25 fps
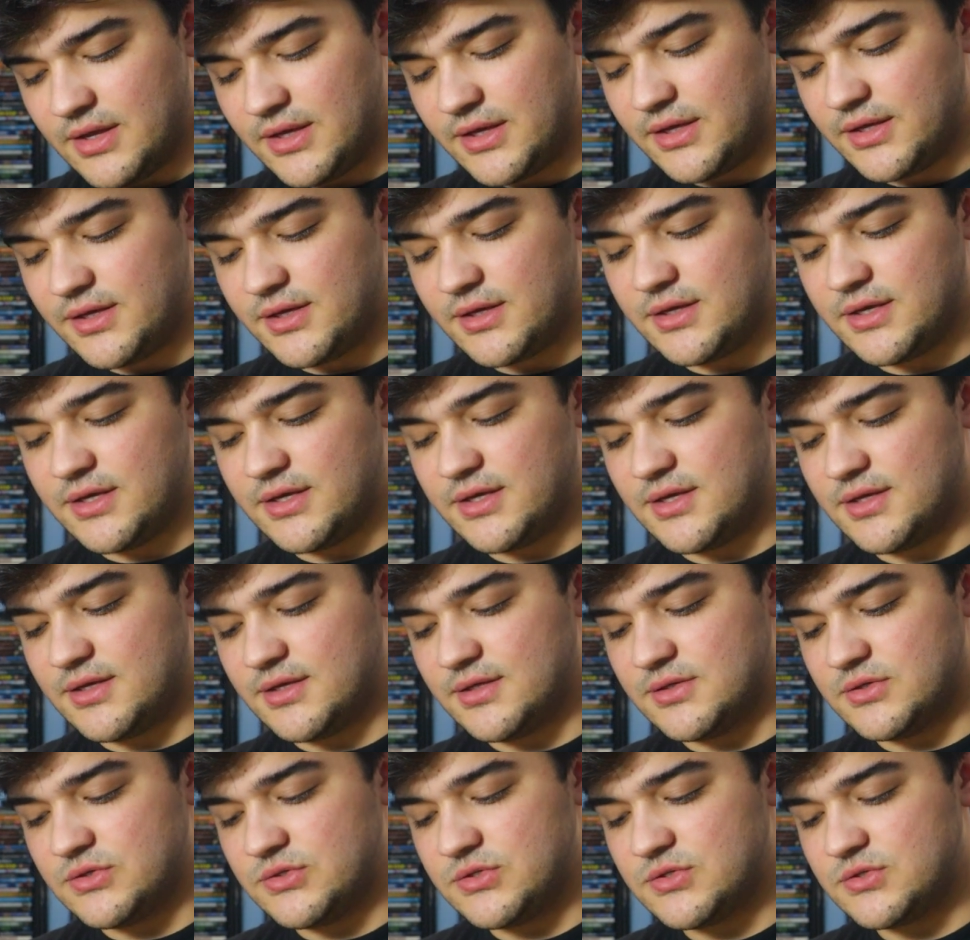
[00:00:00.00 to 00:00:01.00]
it
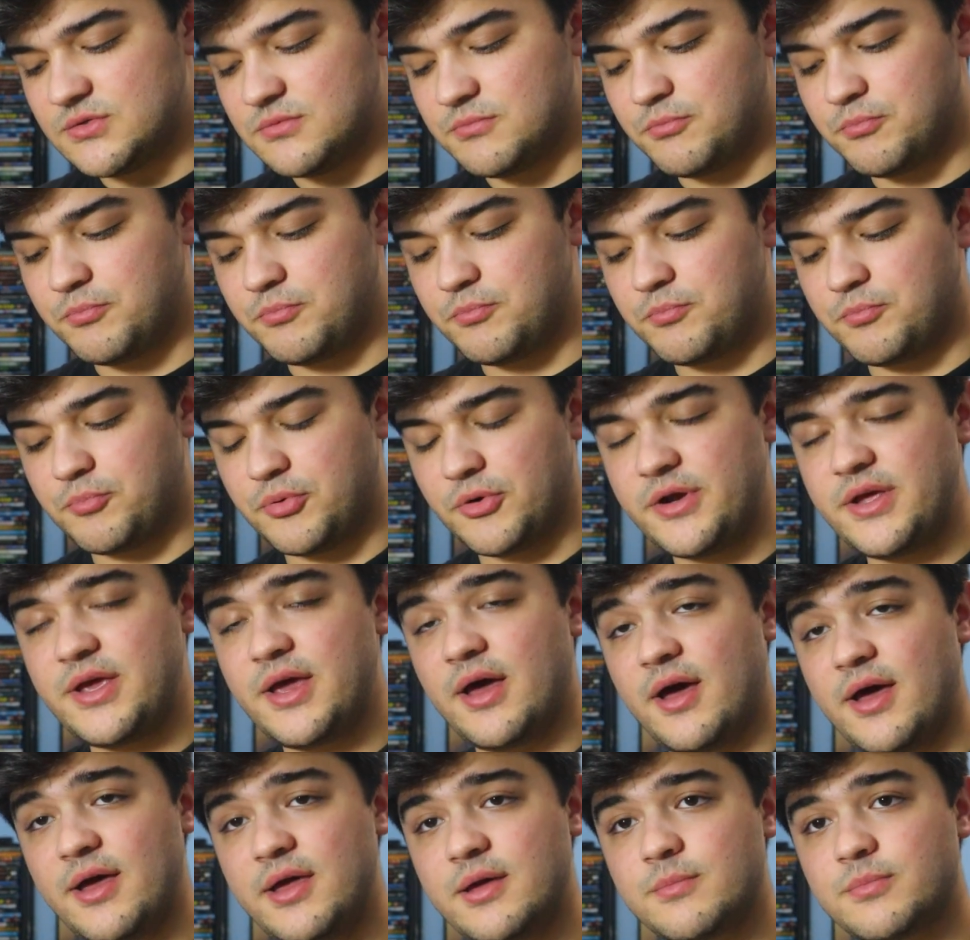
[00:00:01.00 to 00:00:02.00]
is
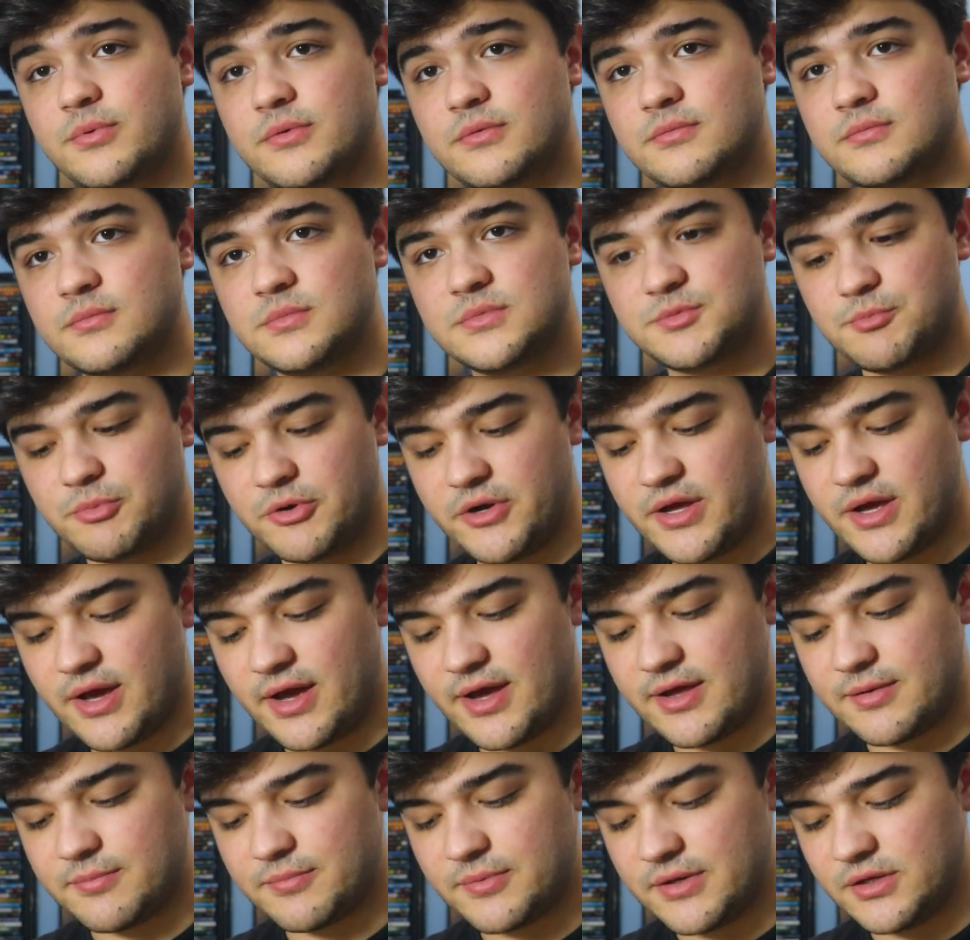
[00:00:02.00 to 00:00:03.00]
pretty hype. It's pretty
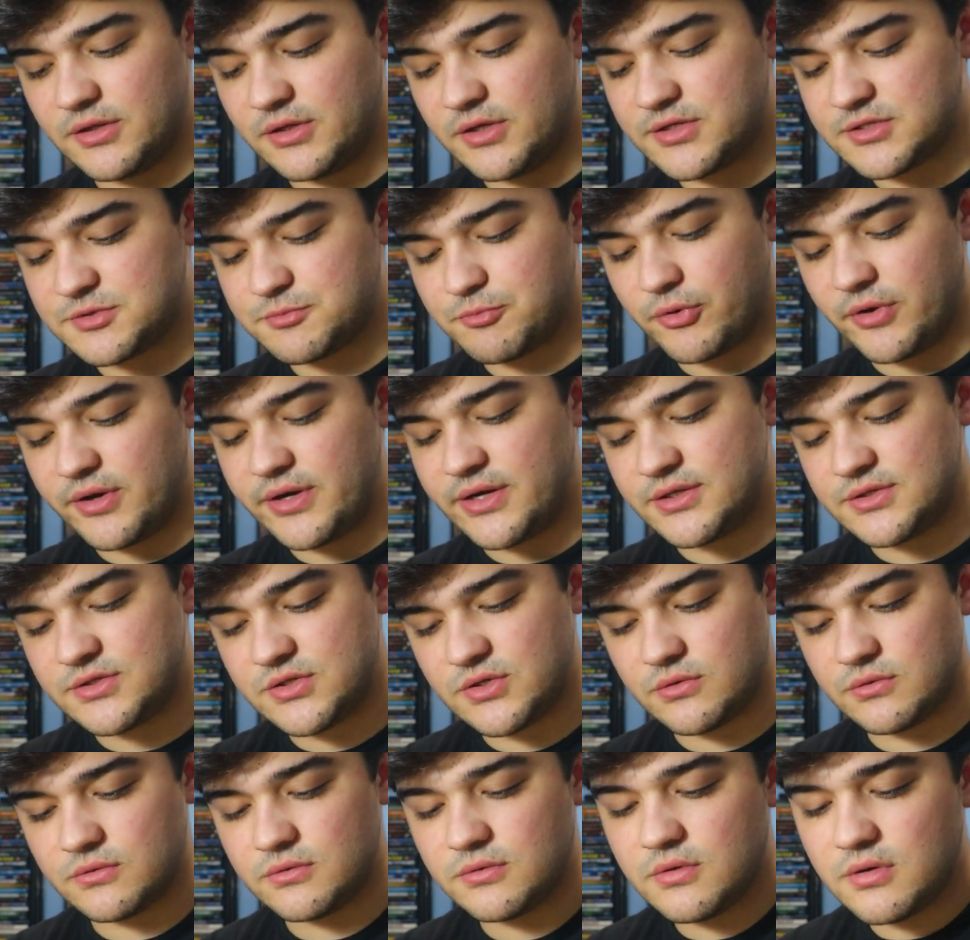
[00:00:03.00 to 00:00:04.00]
hype. It looks pretty
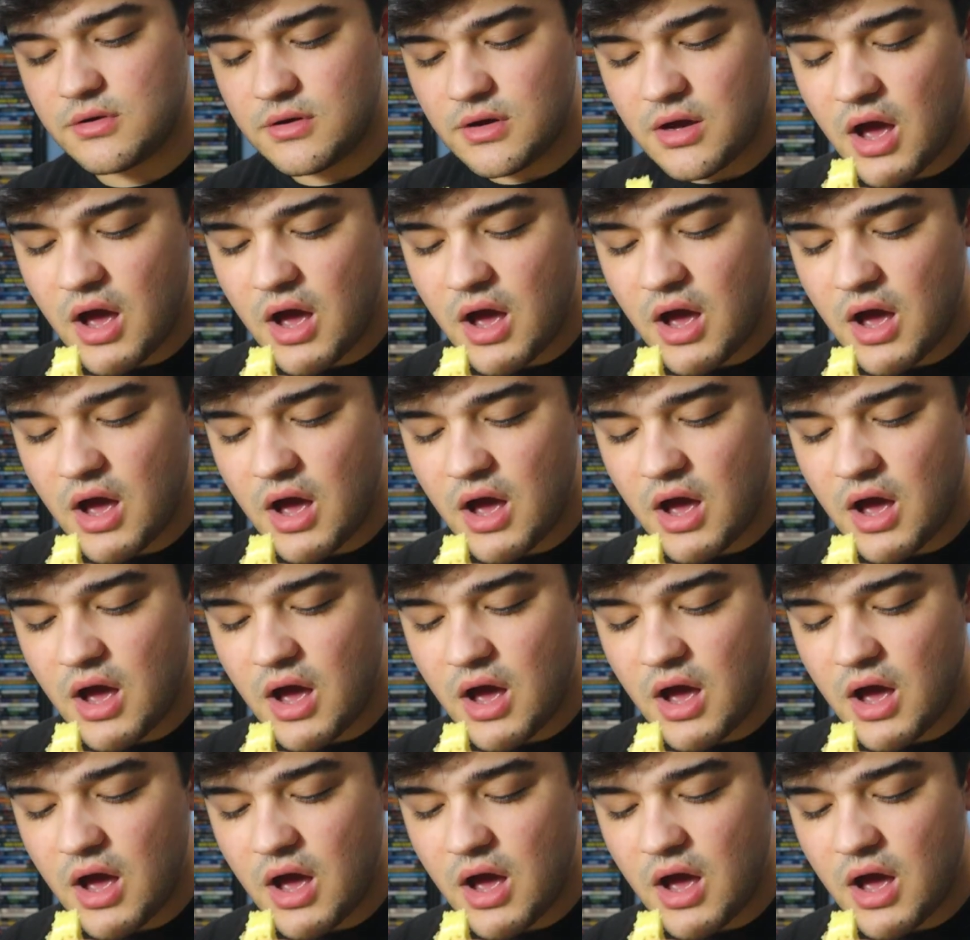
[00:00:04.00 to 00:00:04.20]
too.